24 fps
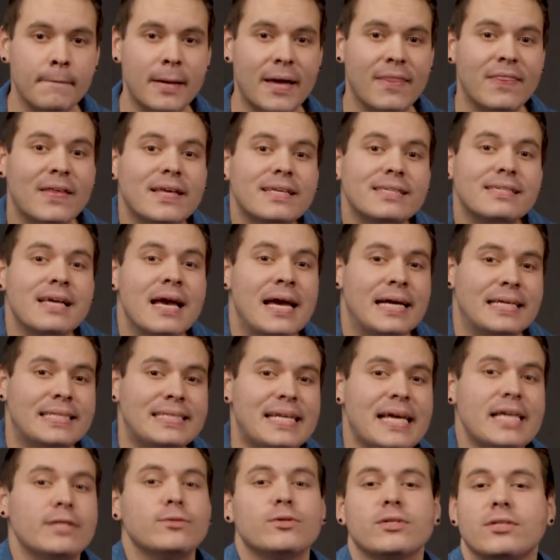In these
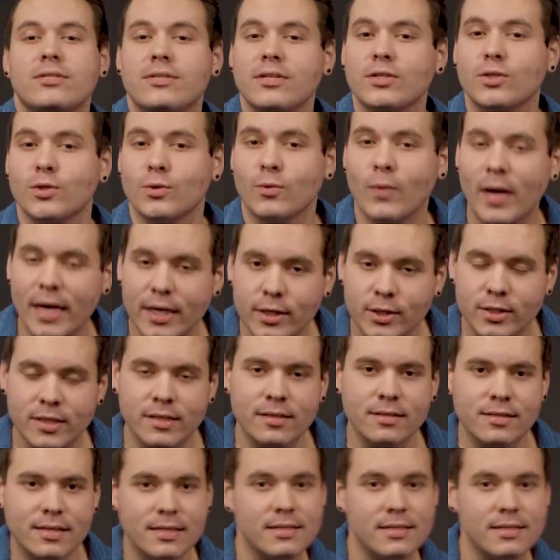dangerous situations,